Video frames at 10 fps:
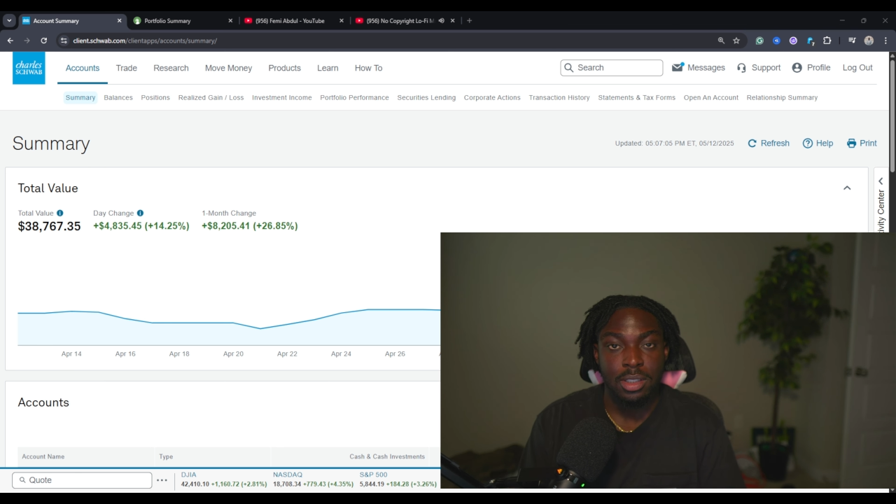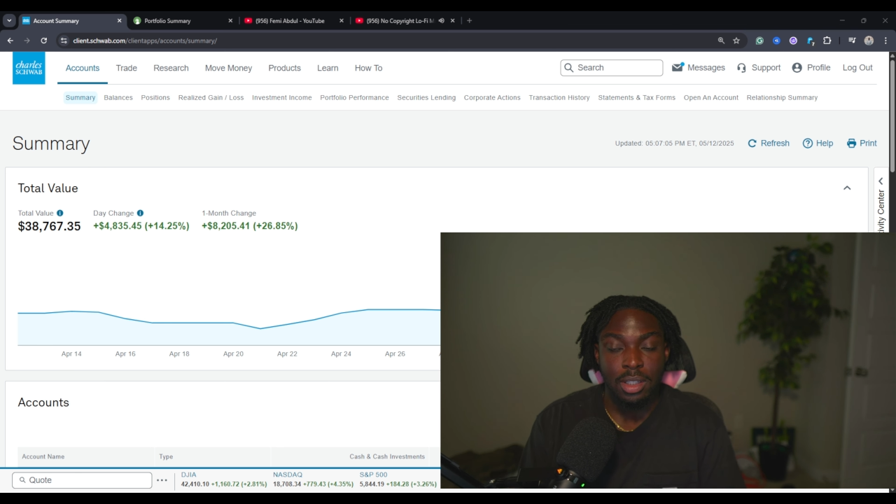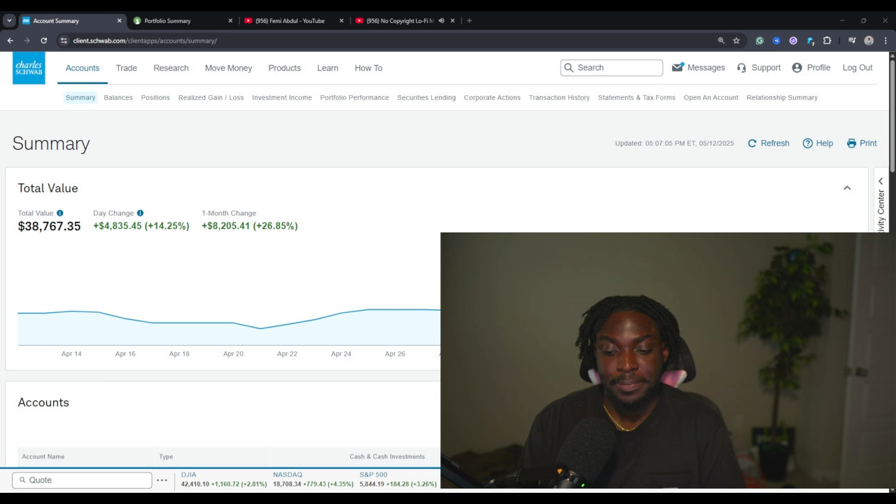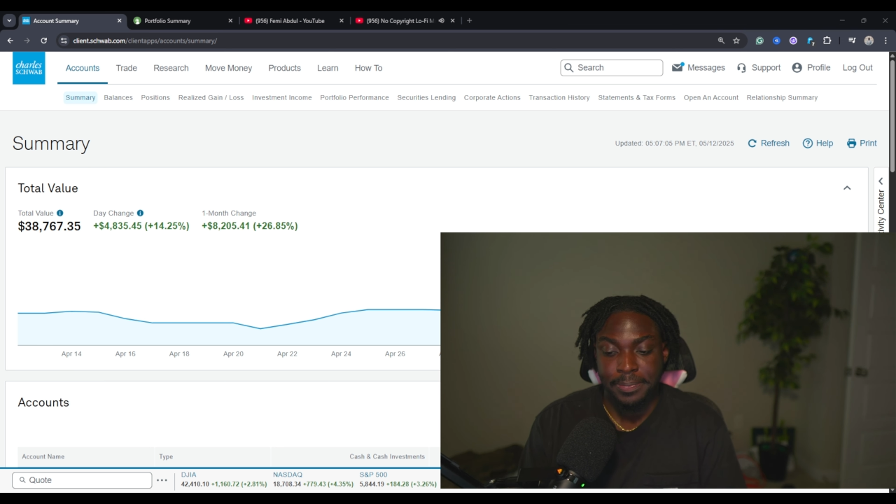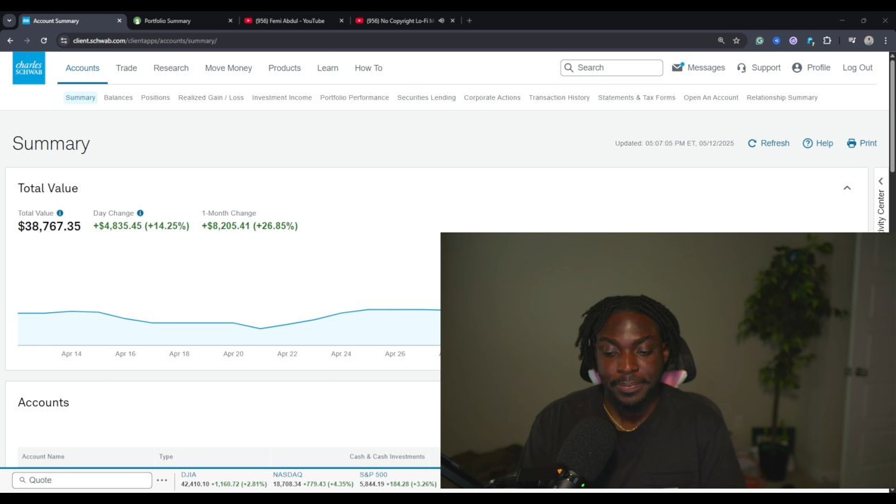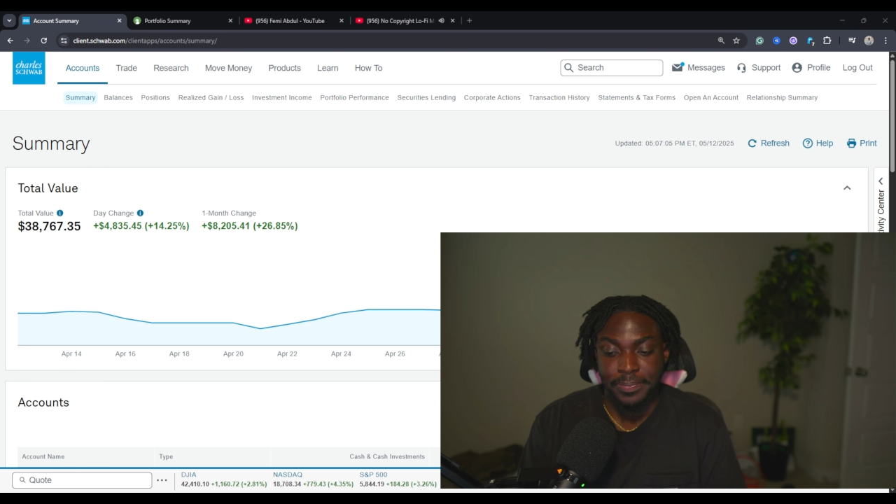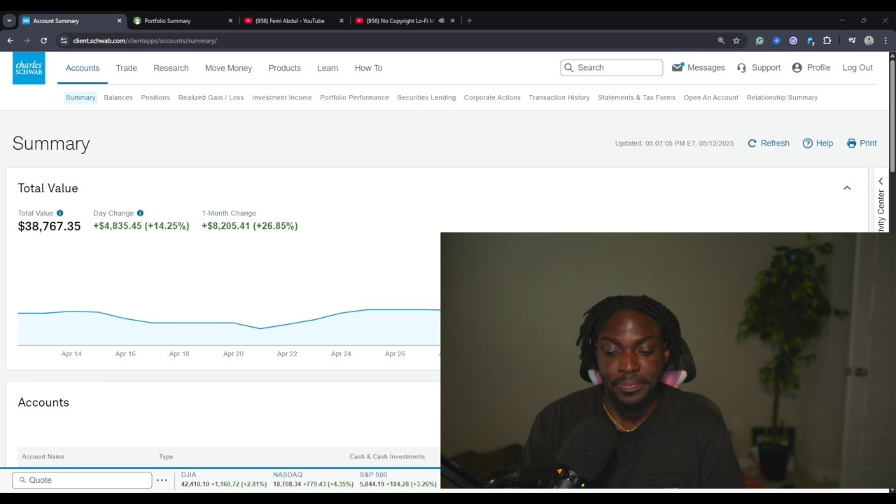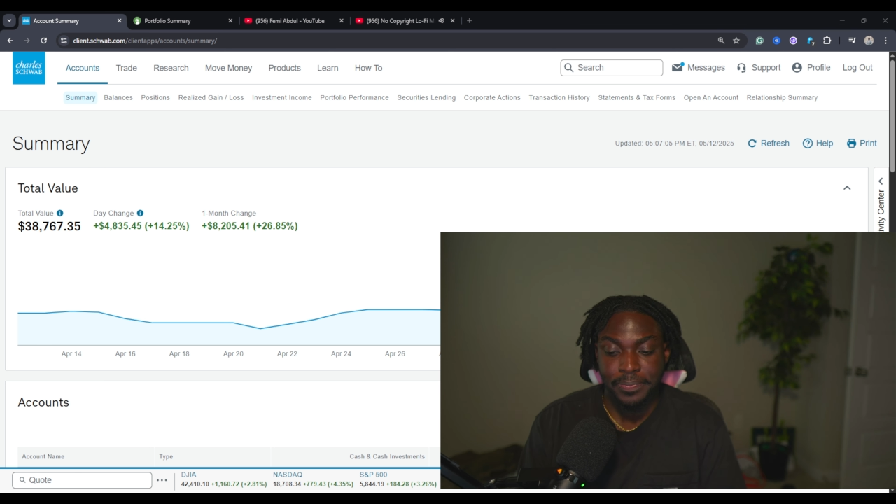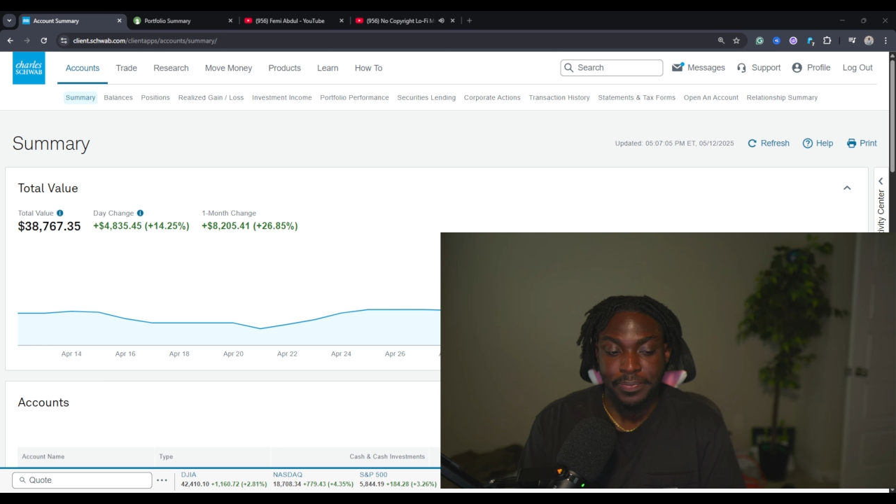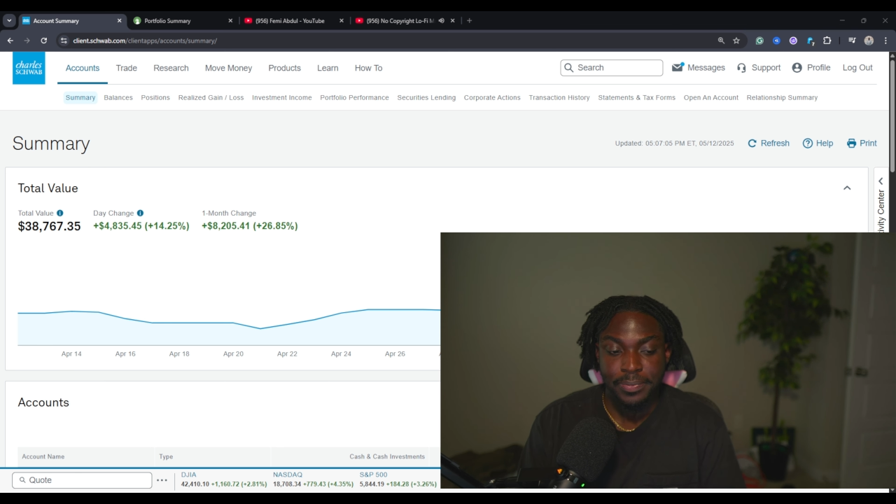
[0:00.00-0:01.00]

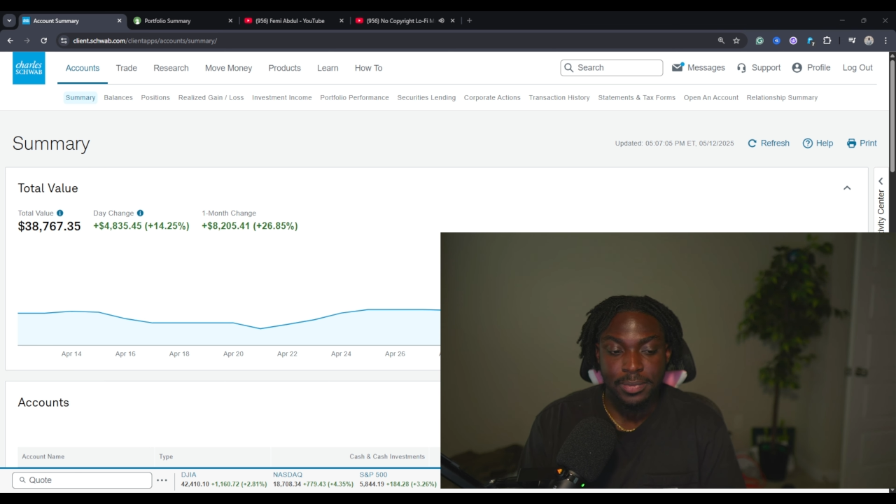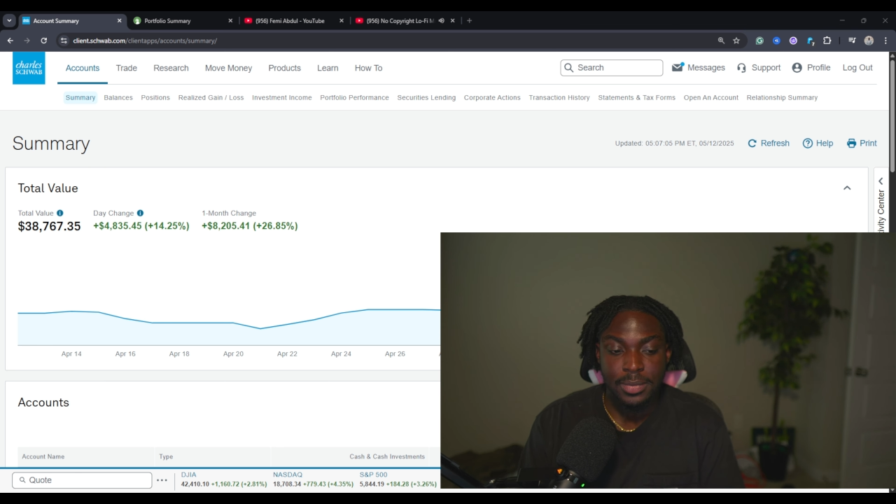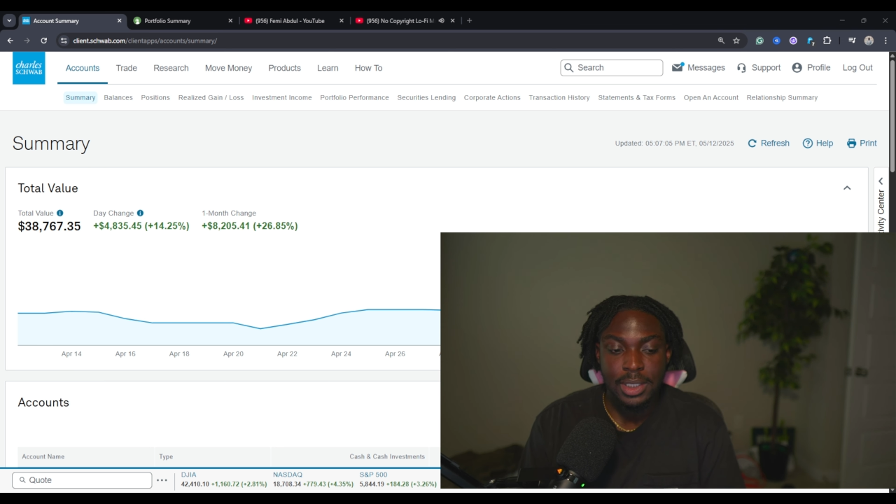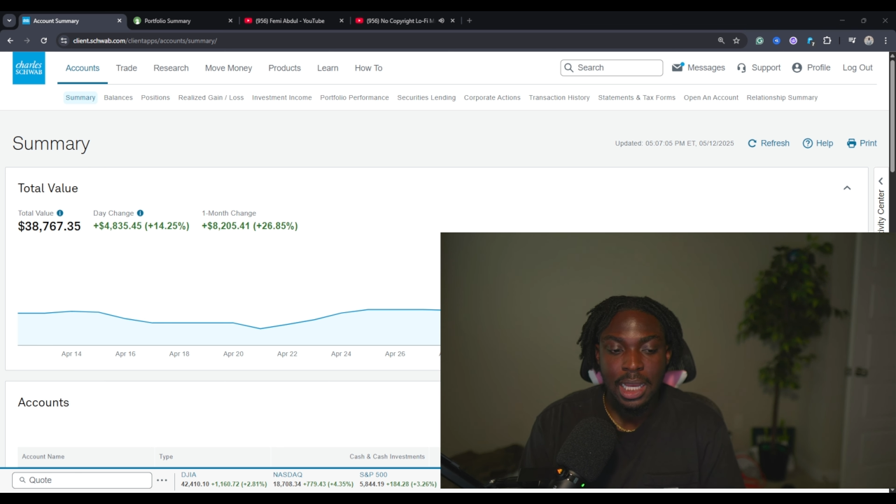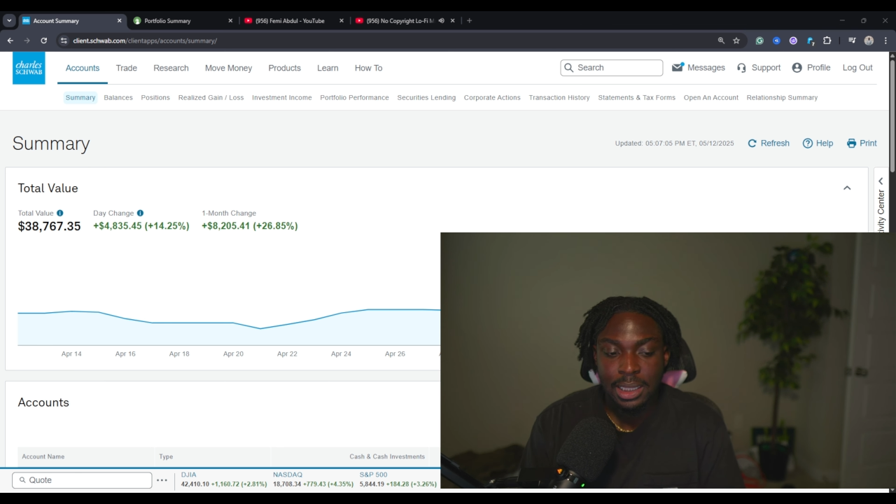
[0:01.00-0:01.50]
I